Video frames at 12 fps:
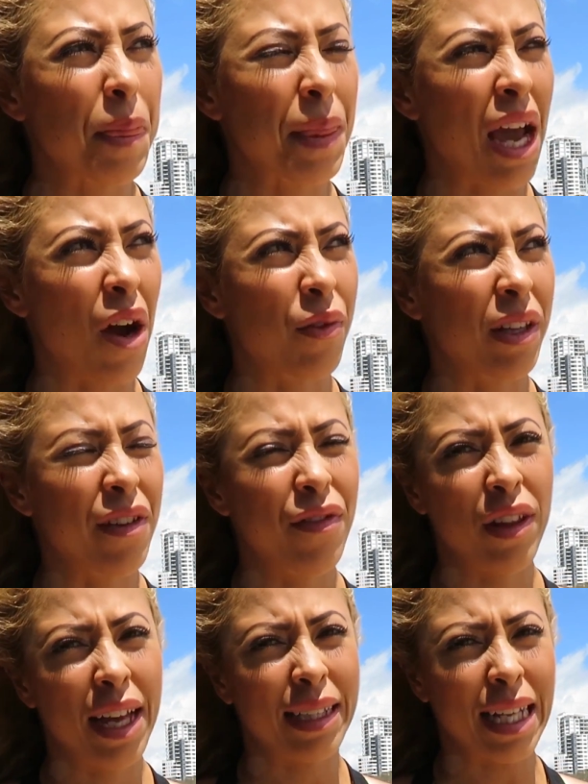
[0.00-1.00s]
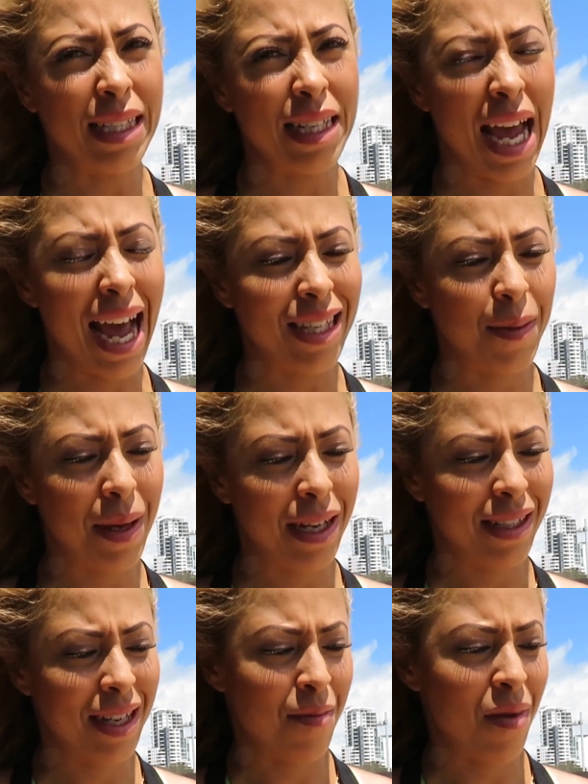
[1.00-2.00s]
yeah, I really feel like that's an
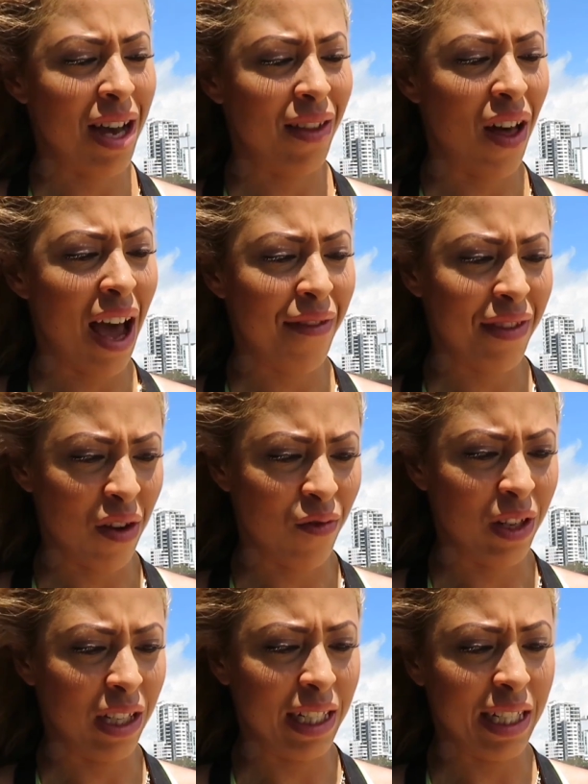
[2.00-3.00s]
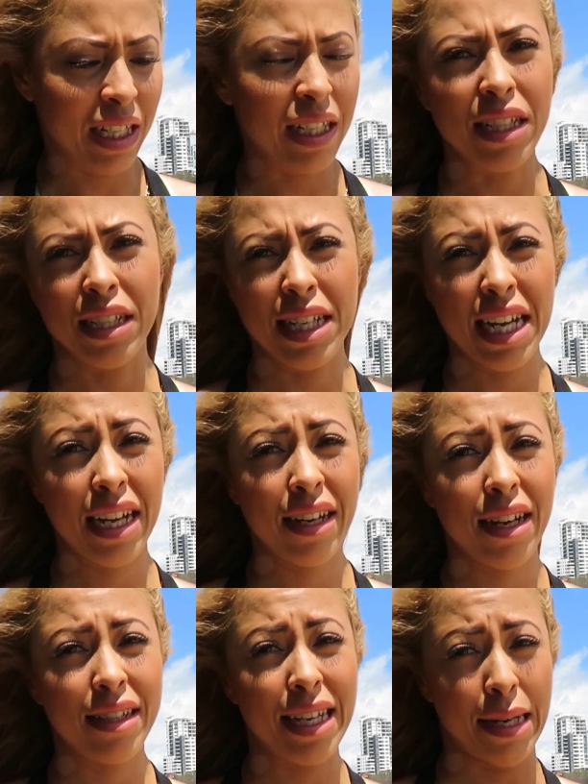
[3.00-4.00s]
aspect in my life that really does need
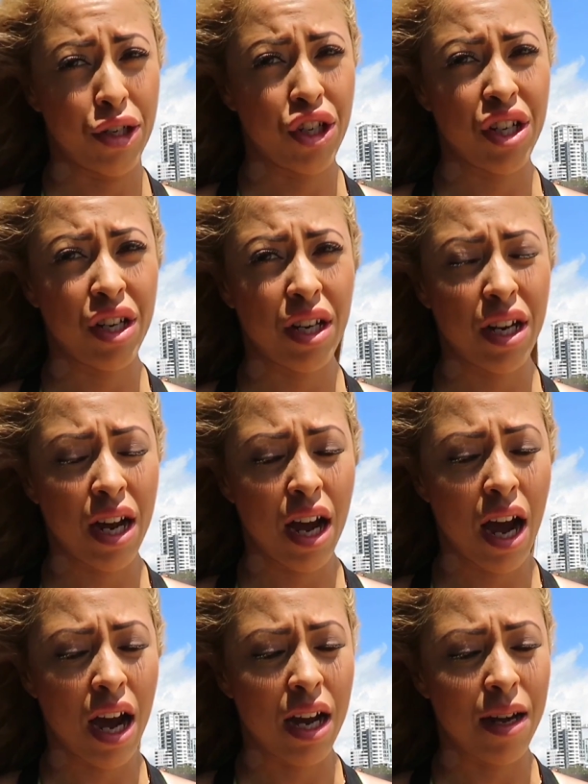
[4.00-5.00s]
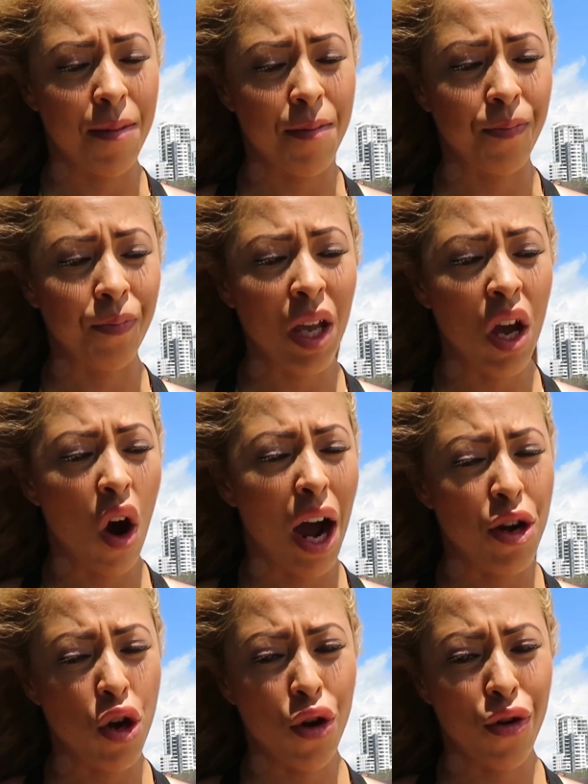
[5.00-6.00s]
attention. I
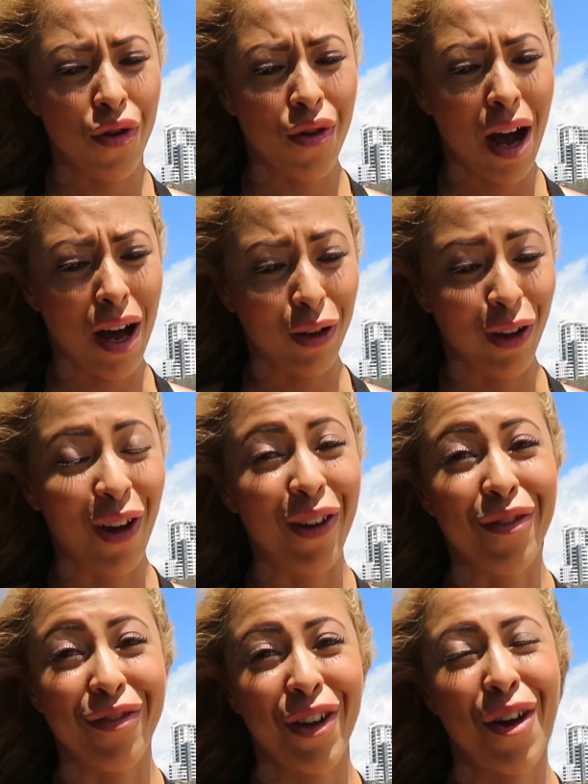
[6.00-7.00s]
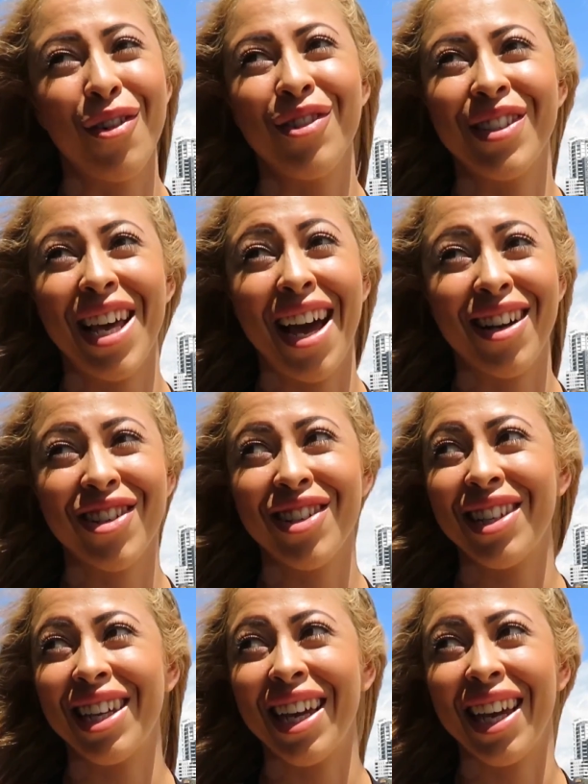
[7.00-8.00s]
know a lot of girls
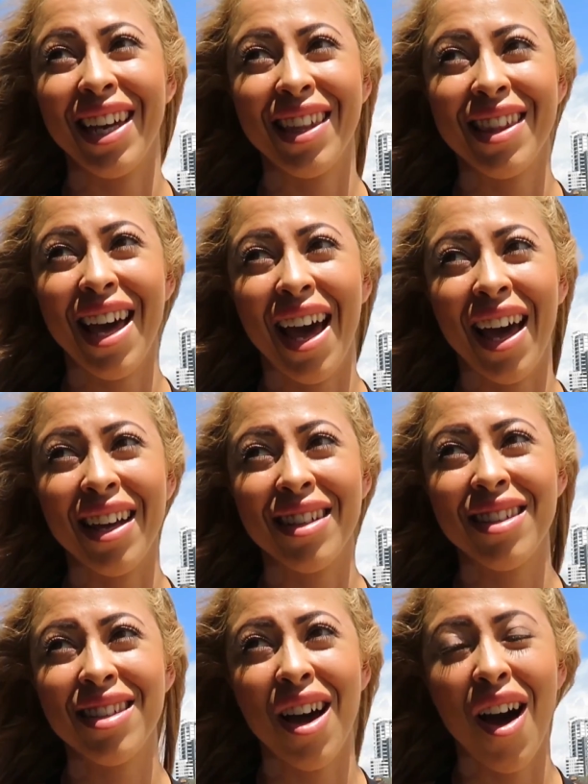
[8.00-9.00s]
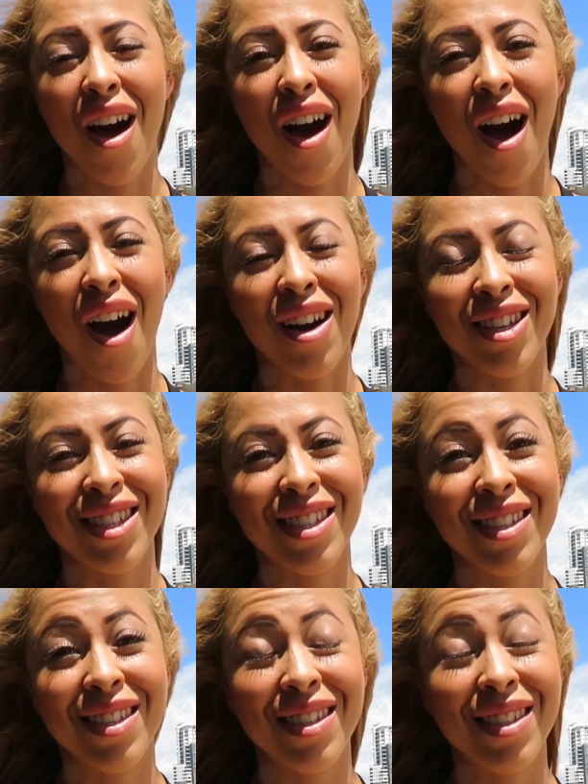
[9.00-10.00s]
actually that are
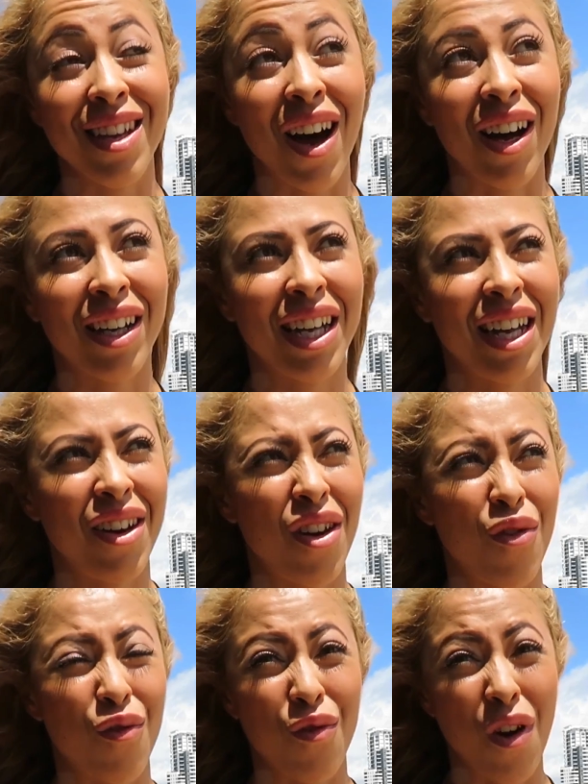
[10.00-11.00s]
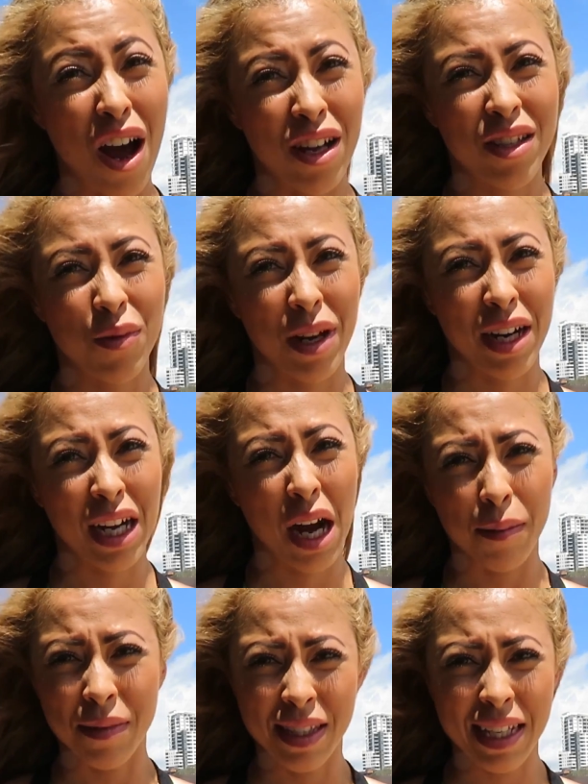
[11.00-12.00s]
stuck in a rut when it
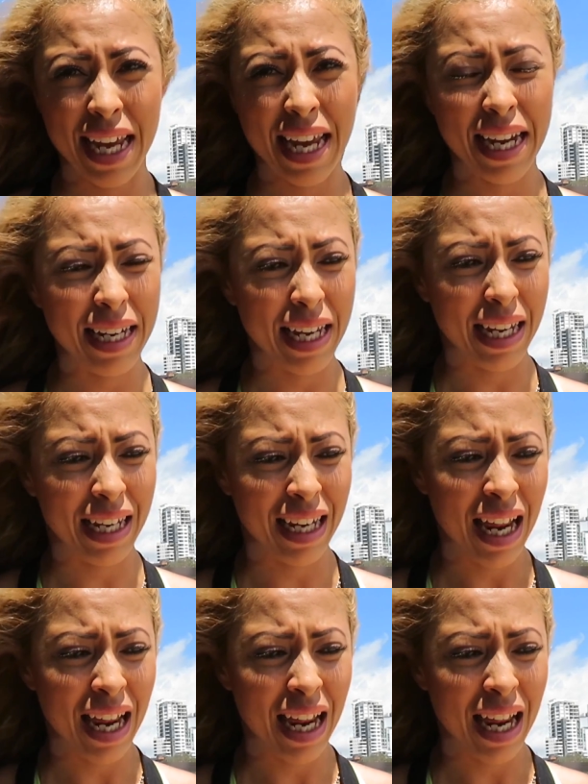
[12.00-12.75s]
comes to eating.